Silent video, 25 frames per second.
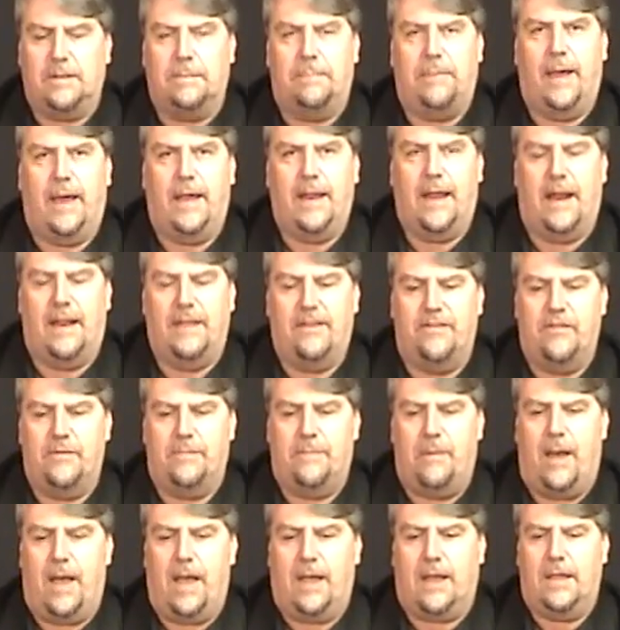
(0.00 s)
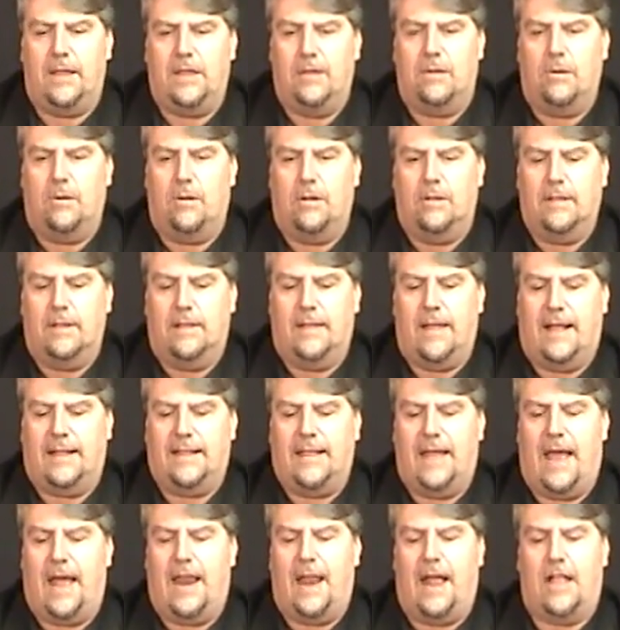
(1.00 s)
the pad out of your pocket, you hold it like
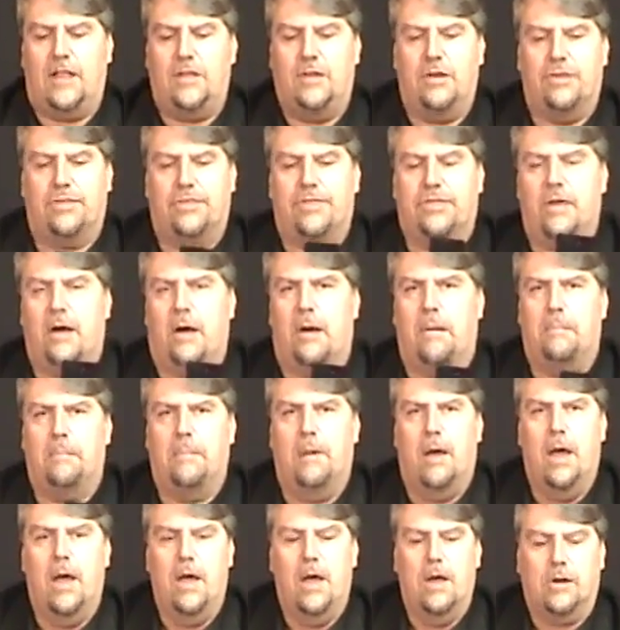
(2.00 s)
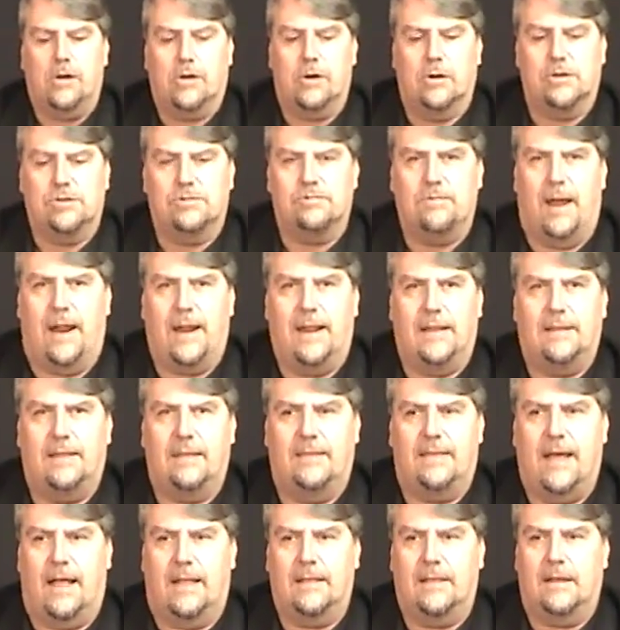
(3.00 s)
that, and your thumb goes right into
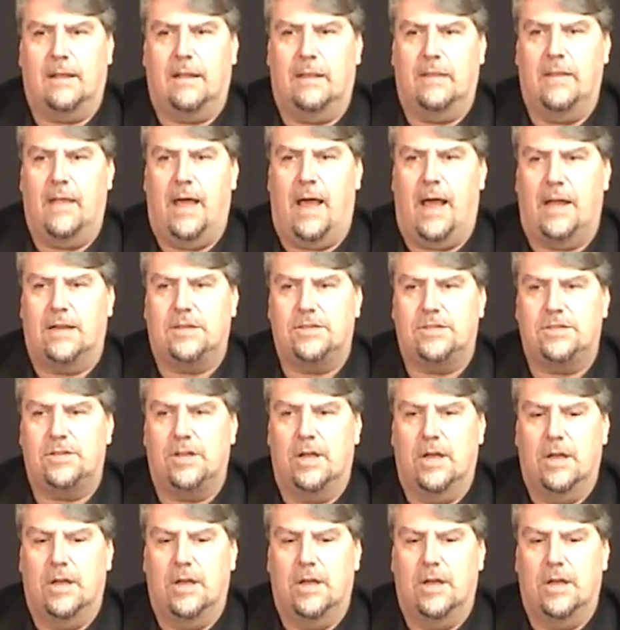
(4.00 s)
that little notch,